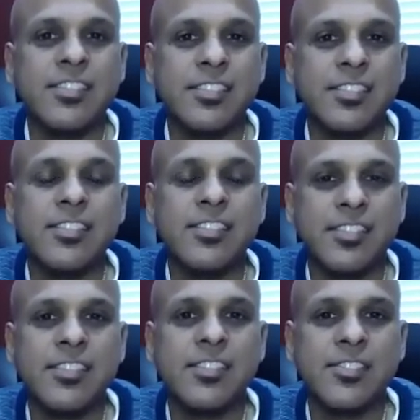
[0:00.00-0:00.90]

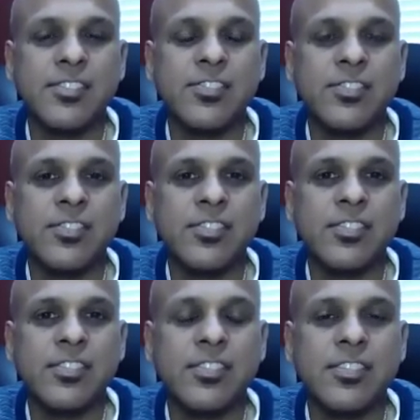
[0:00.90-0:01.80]

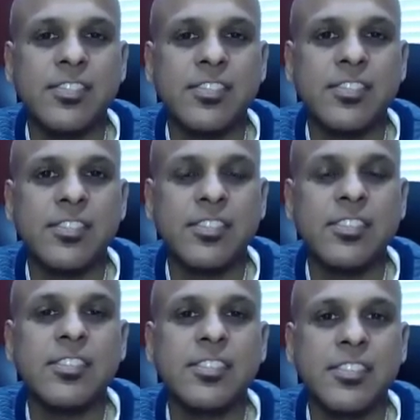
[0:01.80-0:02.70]

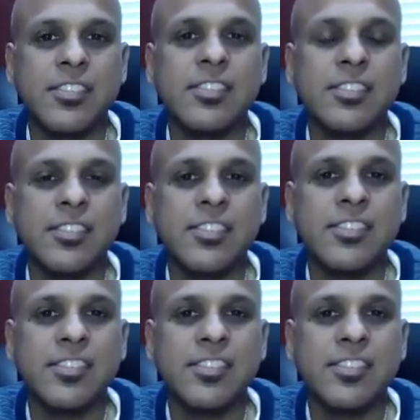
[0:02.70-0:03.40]
[no speech]